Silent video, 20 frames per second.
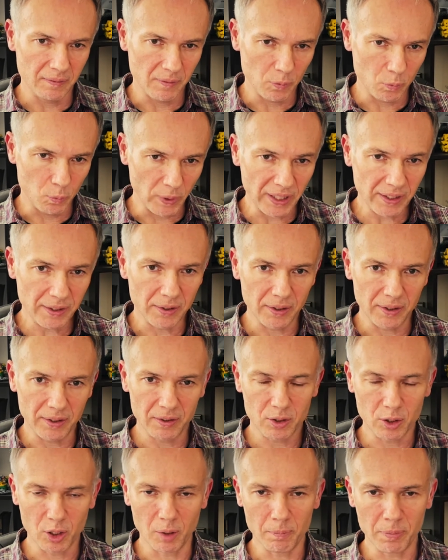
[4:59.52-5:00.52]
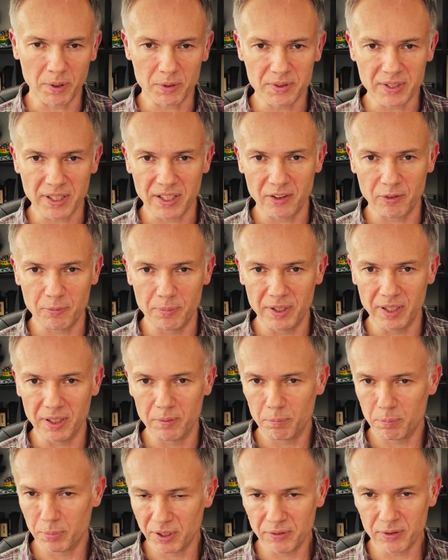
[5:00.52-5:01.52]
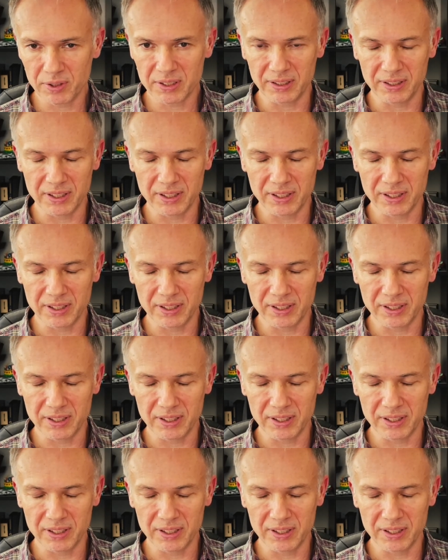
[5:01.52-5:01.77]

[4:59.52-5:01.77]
whether compounds that have been previously